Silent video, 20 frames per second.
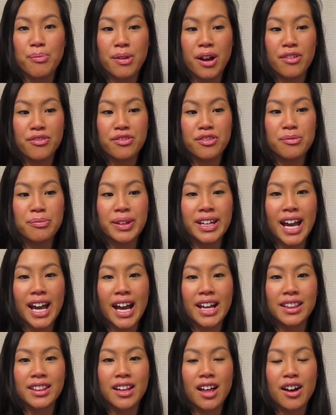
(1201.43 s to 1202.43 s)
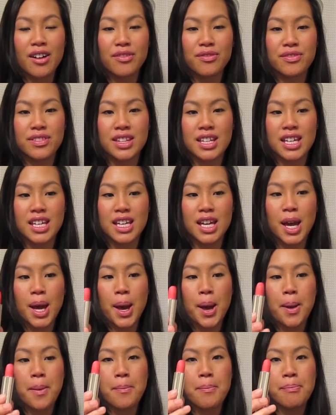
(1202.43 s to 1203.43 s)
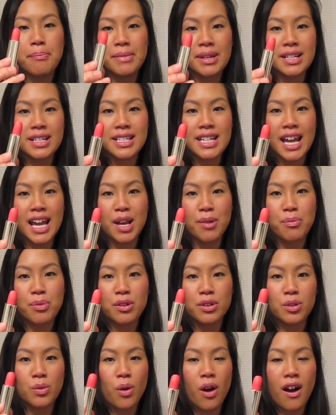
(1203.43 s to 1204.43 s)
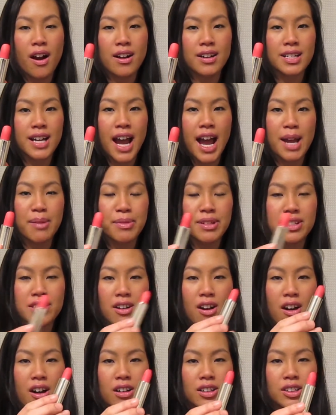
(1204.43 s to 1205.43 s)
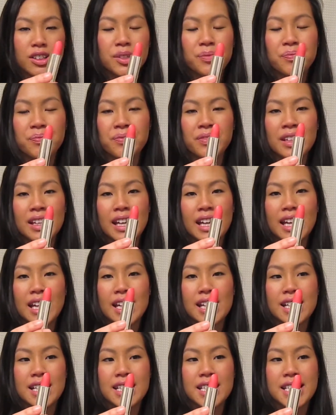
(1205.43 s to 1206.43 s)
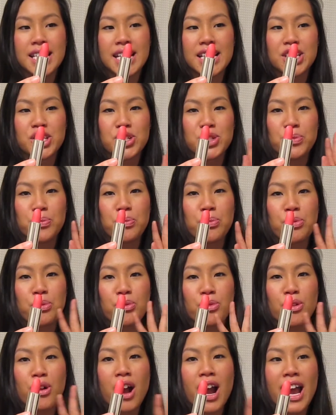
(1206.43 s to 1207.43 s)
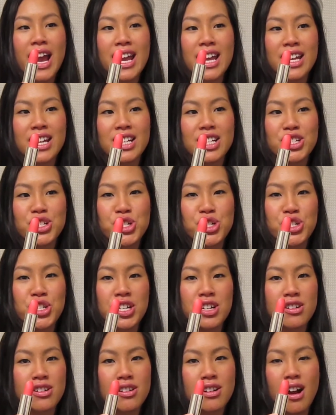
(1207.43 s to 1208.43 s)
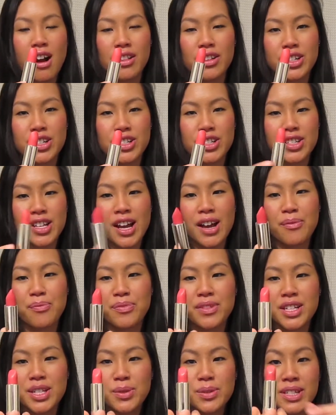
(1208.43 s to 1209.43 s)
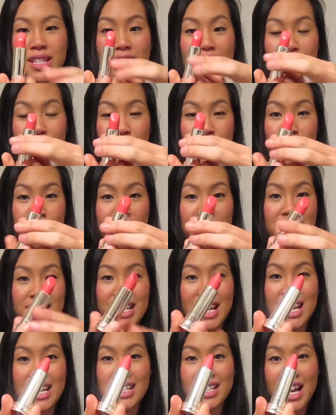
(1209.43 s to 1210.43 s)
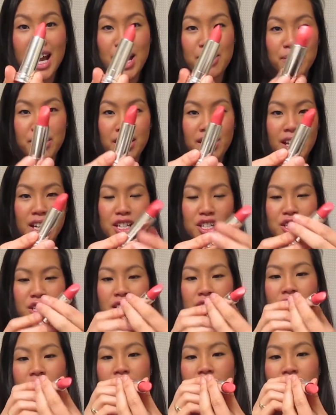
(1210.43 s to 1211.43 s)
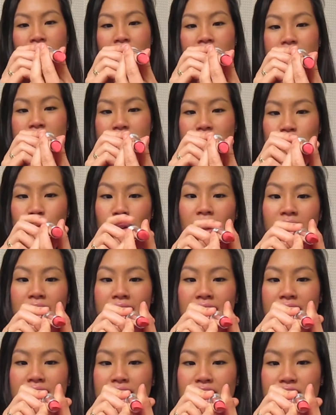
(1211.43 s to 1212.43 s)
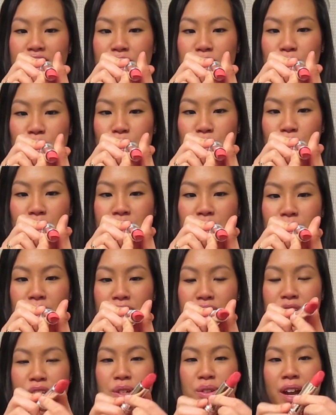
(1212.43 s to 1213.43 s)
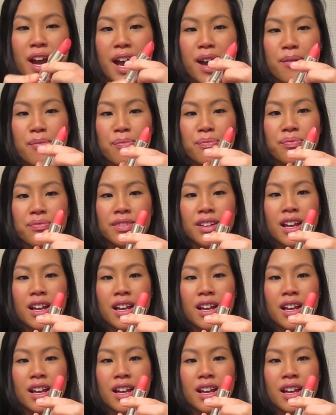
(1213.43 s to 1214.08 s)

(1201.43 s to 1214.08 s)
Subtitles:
Preferably, I love the midday boudoir time, it's called. and it's just bright sheer colors. This one's actually from the daytime collection. This one is 322M.